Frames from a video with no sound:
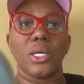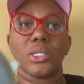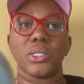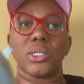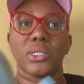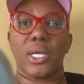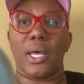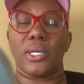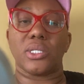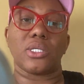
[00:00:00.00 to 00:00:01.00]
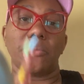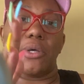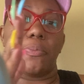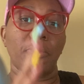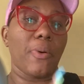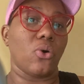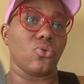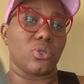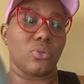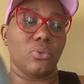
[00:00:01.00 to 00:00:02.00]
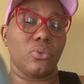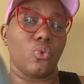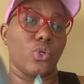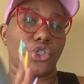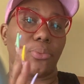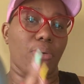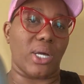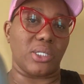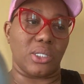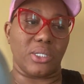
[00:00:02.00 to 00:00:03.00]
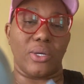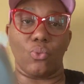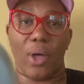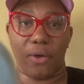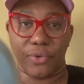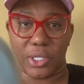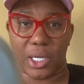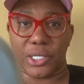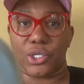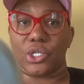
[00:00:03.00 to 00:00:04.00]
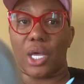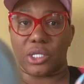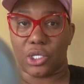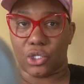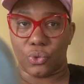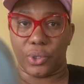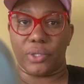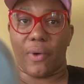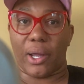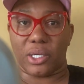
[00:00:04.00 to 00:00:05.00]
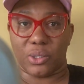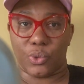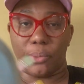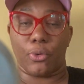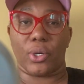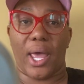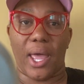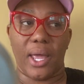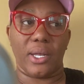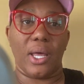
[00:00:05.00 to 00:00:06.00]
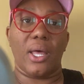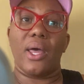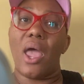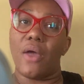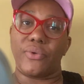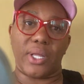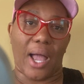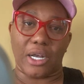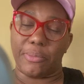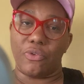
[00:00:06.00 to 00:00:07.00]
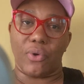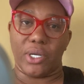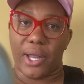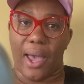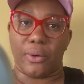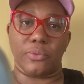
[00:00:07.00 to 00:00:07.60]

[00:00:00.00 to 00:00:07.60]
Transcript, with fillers: she said, send me a proposal with your prices and everything that's included, right? Because with the Board of Ed, everything got to be written down.